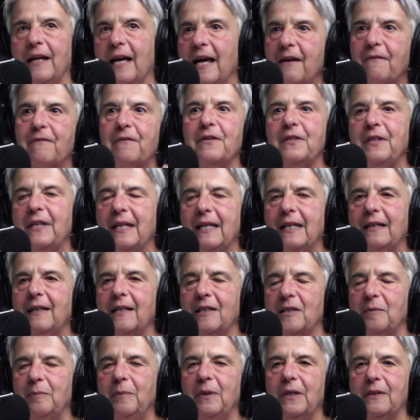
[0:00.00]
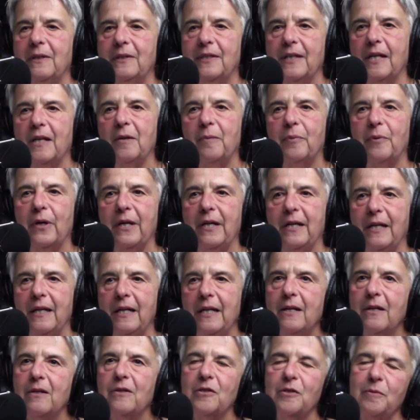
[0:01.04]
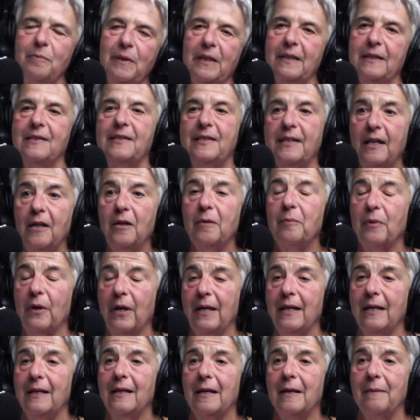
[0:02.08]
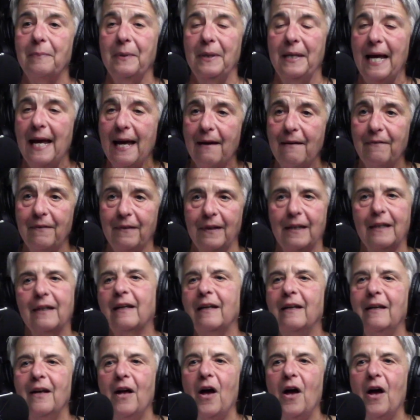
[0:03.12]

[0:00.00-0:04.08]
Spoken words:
Everything that's being celebrated here is being celebrated up in heaven